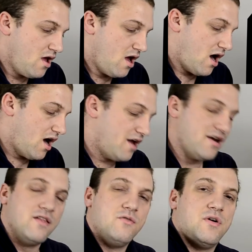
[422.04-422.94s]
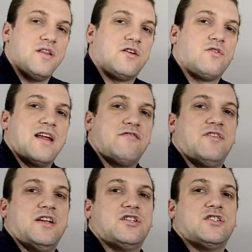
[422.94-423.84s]
Another one of the great
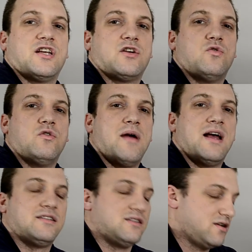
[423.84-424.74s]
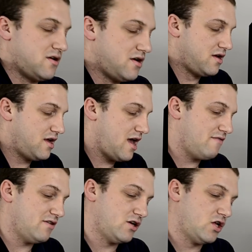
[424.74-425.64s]
features that Cooler Master
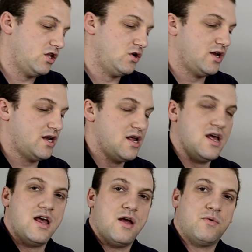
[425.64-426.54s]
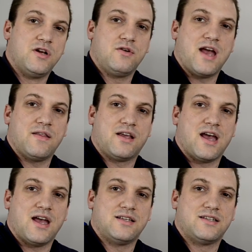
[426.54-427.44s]
have included, when you get the
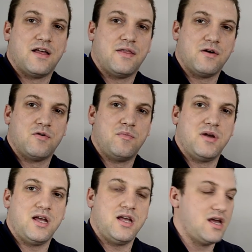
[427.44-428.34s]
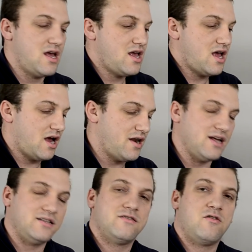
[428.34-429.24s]
case, there will be a
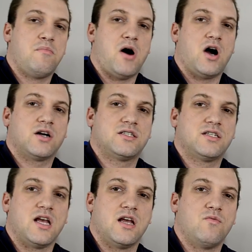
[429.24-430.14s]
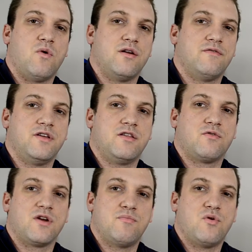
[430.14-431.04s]
nice little box in one of the
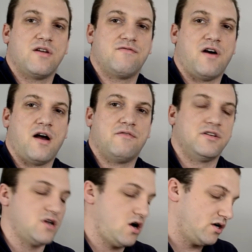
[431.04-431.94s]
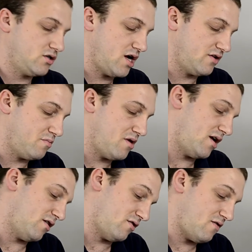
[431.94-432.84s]
3.5-inch hard drives
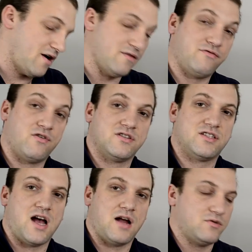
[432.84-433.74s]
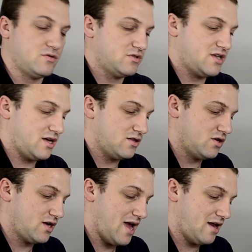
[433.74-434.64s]
bays around the front side, which we'll take a
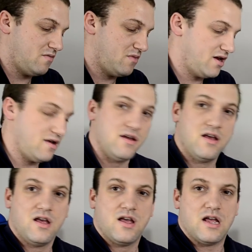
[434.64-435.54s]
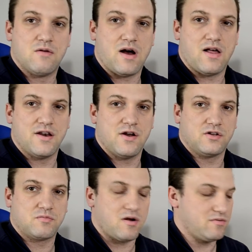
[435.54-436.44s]
look at in a minute. And while I know
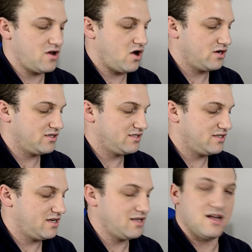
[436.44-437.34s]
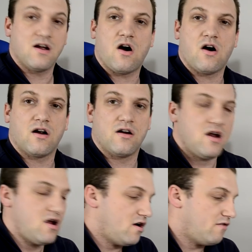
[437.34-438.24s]
it's probably hard to see, there are,
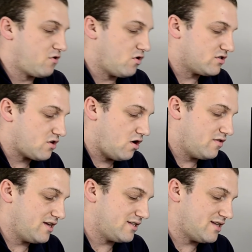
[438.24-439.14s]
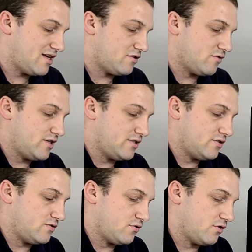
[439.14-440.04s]
of course, all the accessories
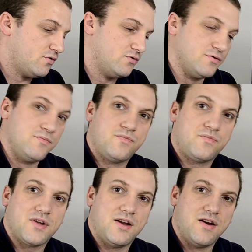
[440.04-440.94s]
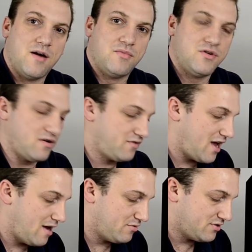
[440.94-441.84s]
and screws, number of
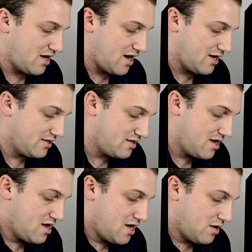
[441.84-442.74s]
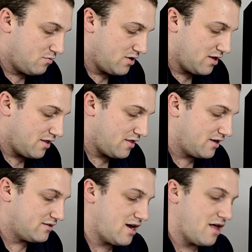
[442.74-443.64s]
cable ties, and one of the
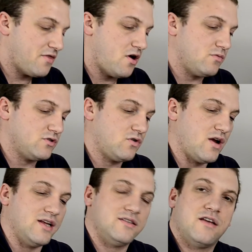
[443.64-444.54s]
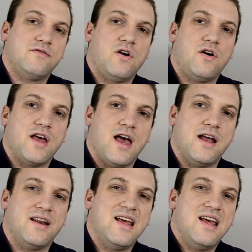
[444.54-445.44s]
things that I thought was great is they've gone
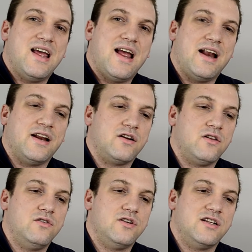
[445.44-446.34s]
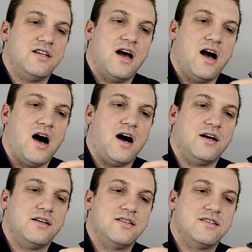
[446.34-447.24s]
ahead and included
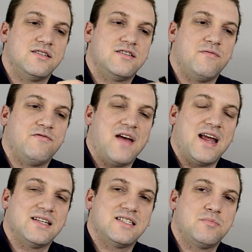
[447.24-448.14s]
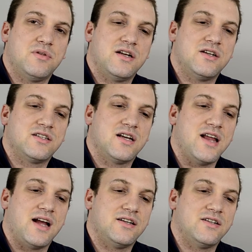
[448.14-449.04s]
some fan splitters,
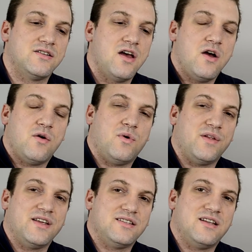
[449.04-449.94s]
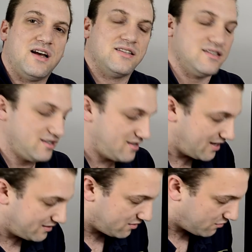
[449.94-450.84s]
connectors. What this does is it
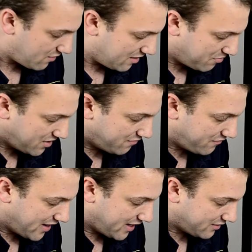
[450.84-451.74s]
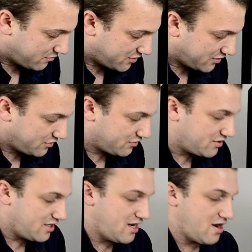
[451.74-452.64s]
takes the 3-pin fans, which as you'll
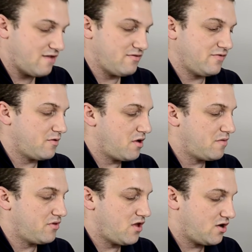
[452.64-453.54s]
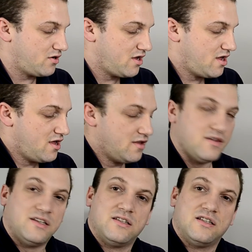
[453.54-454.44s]
see here, I've left them unplugged.
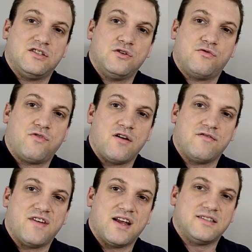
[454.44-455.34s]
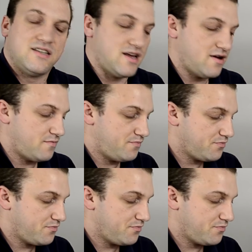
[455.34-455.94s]
These are the 2 front fans here.